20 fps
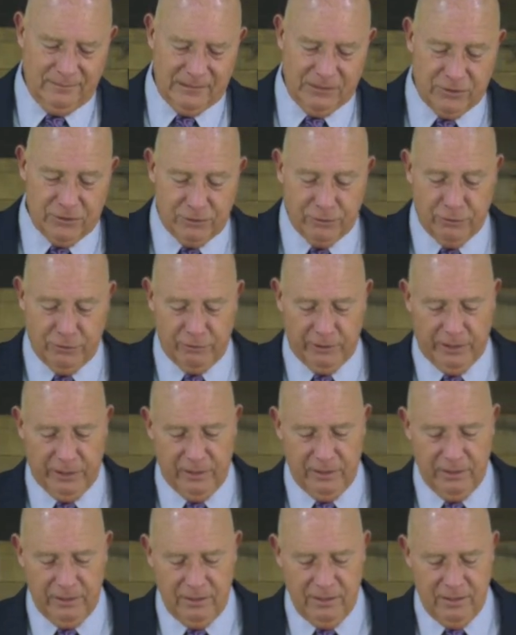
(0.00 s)
Surely
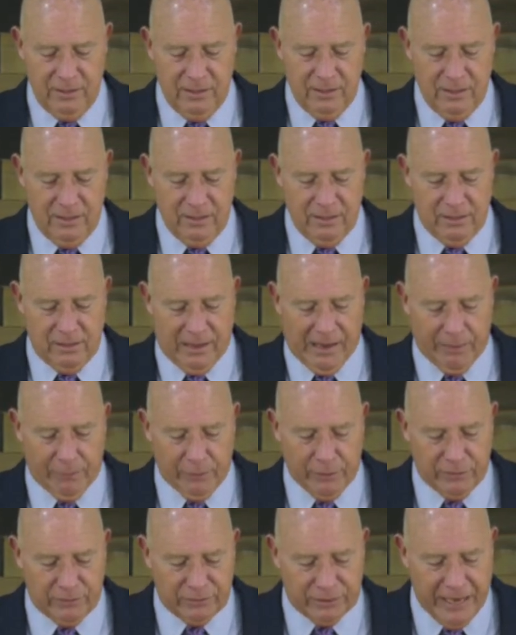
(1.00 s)
I
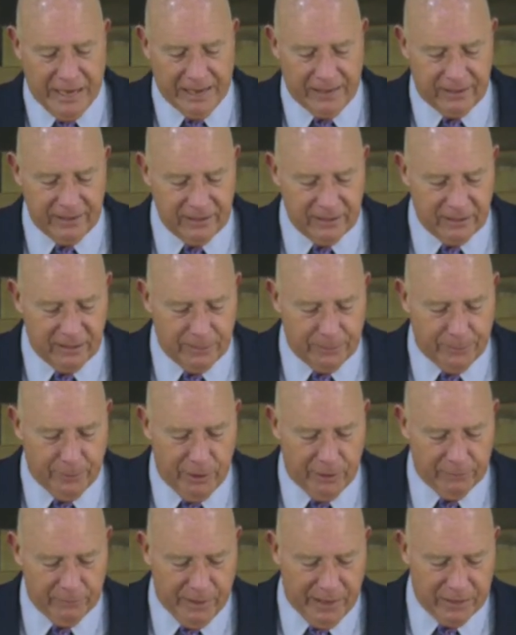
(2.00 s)
would take it
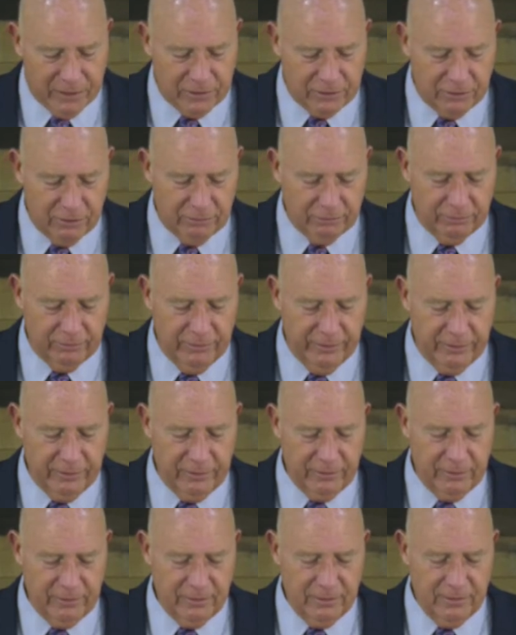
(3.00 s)
upon my shoulder
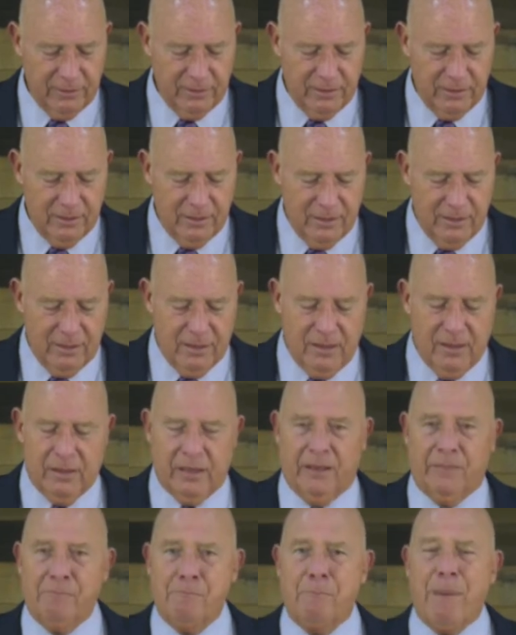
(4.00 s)

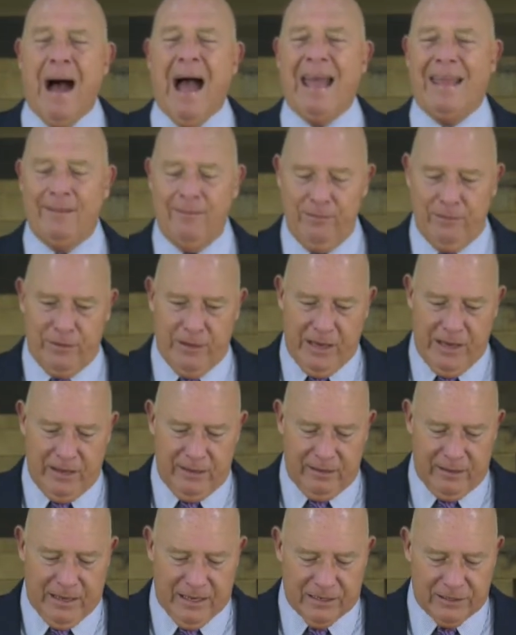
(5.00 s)
and bind
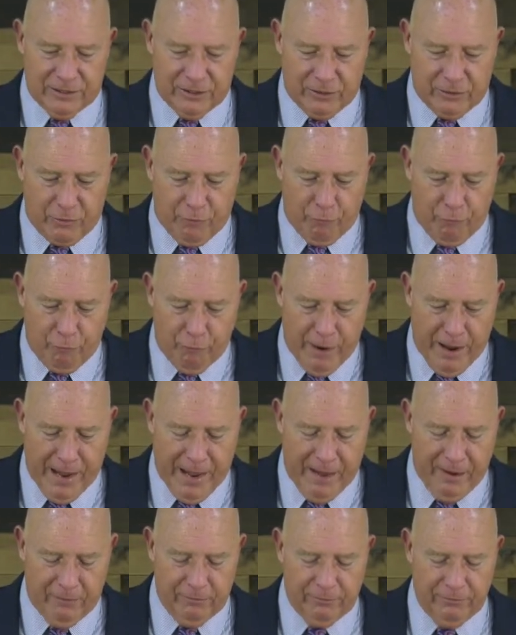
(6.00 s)
it as a
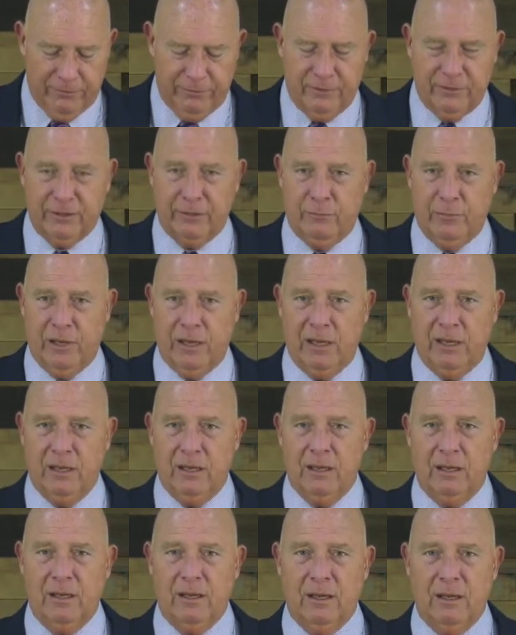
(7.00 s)
crown to me.
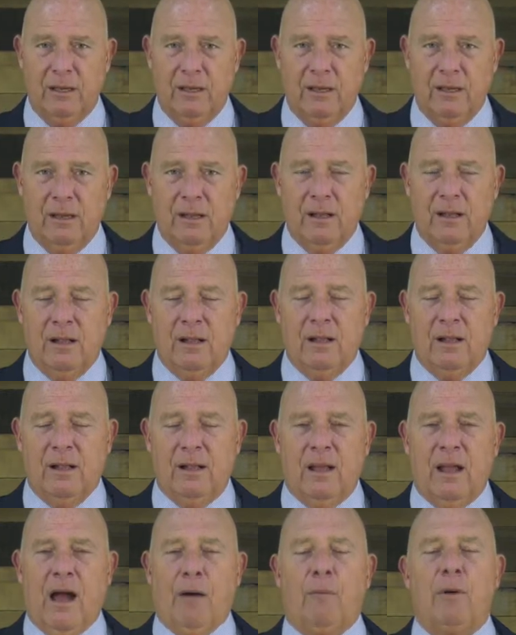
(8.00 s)

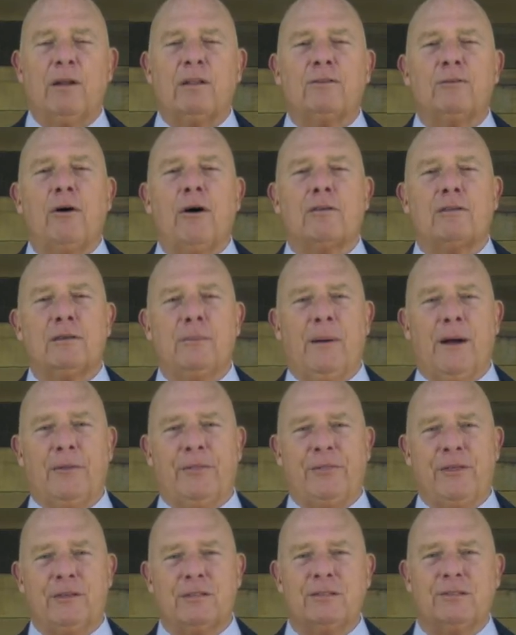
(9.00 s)
I want to talk to you
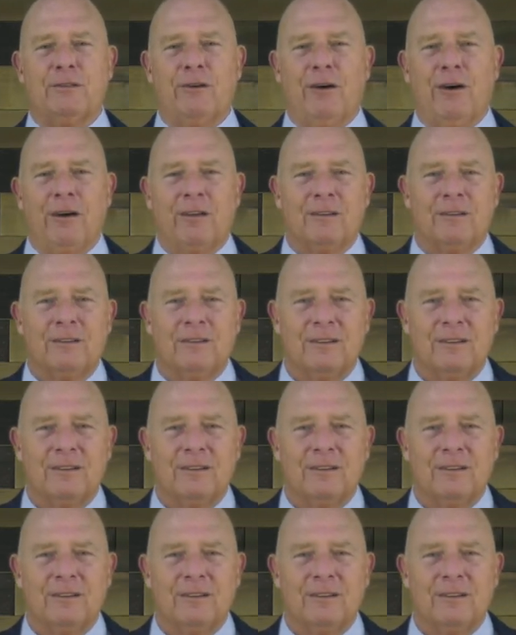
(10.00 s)
about this thought.